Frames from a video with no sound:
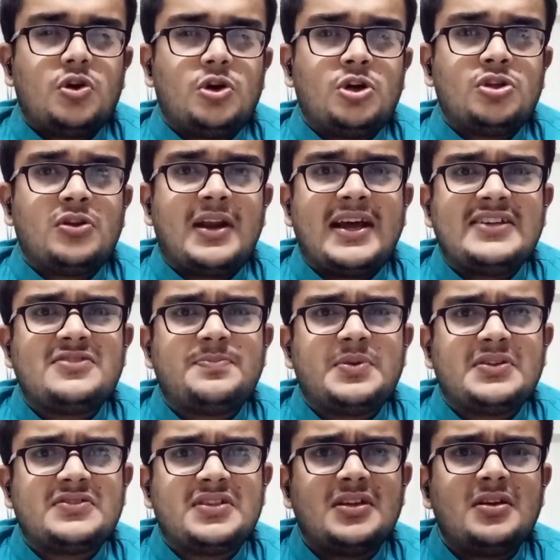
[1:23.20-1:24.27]
authorized
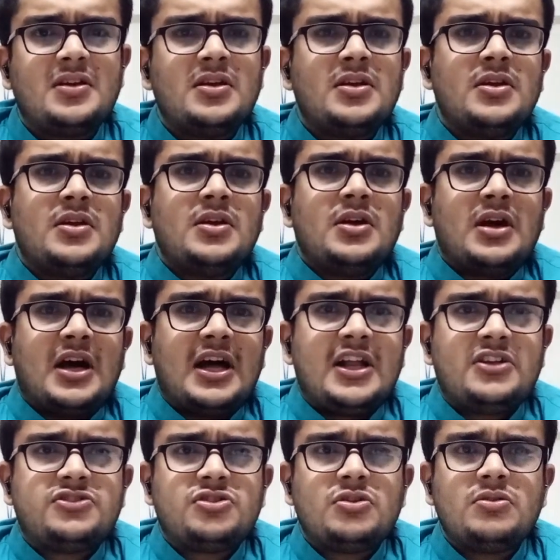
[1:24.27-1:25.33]
person.
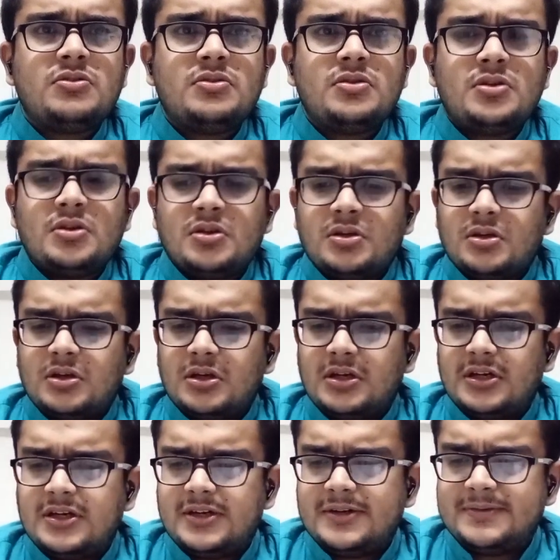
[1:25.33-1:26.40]
Also,
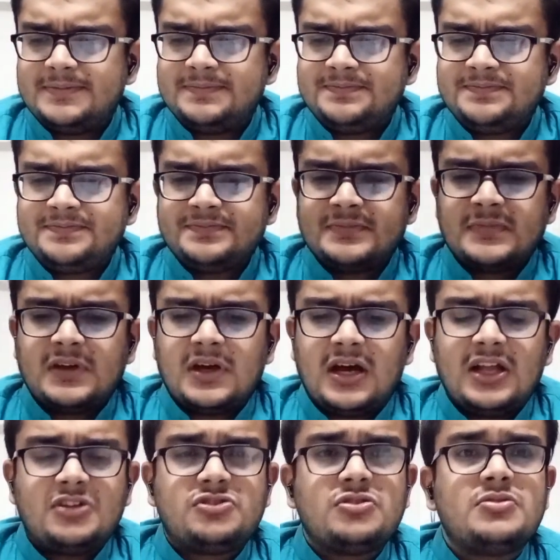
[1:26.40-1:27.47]
uh,
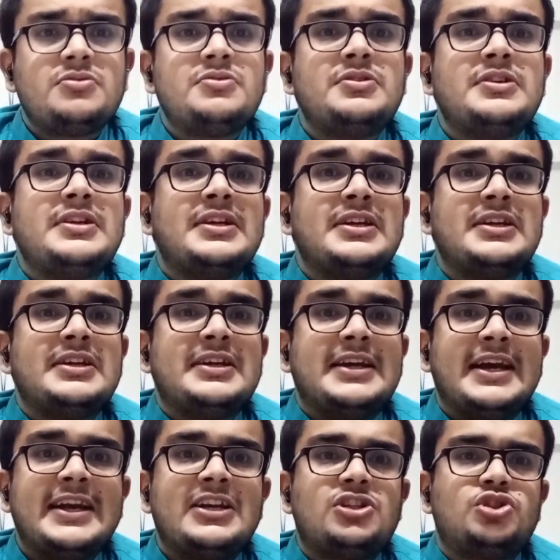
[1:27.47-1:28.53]
also
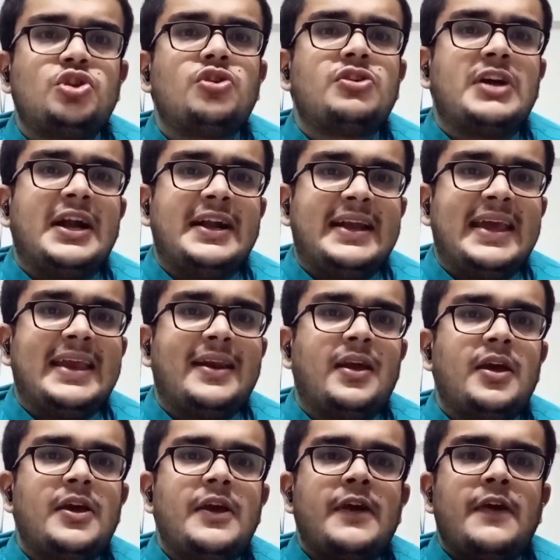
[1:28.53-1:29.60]
it should contain
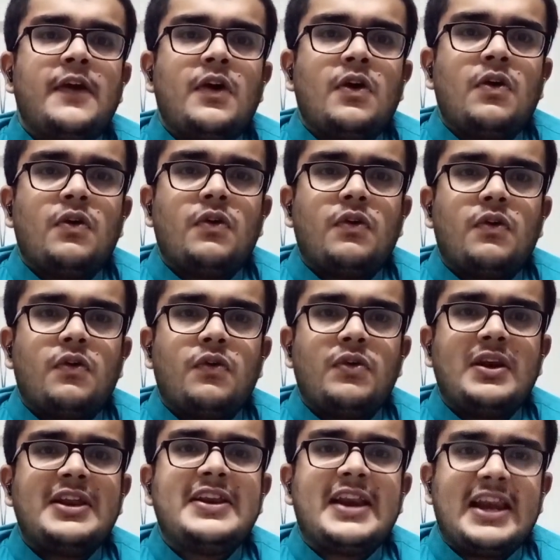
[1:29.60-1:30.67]

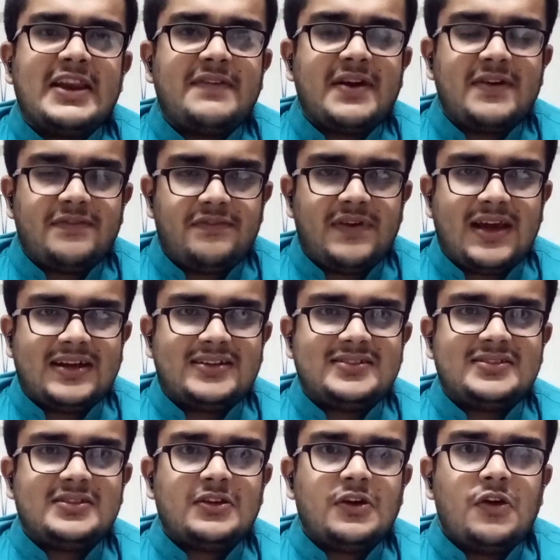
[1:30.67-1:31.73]
only relevant
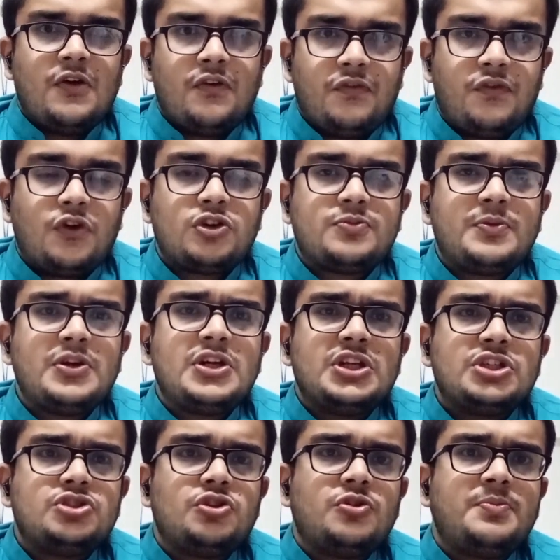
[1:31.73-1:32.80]
facts. Fourth one, it
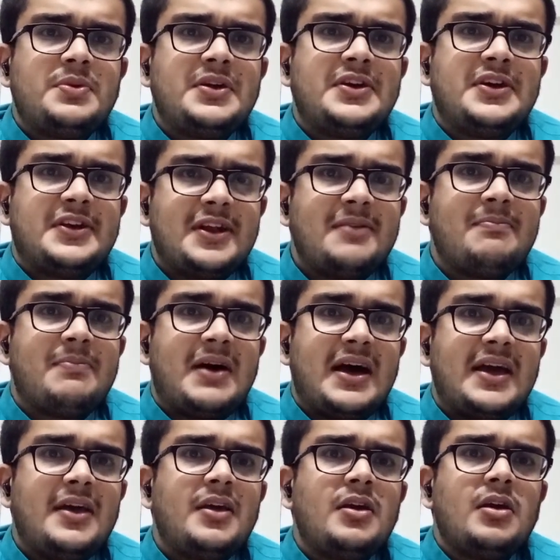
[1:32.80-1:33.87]
should be written
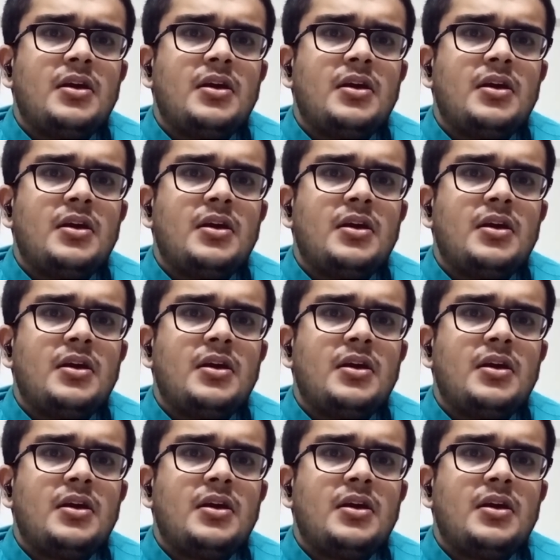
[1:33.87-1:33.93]
by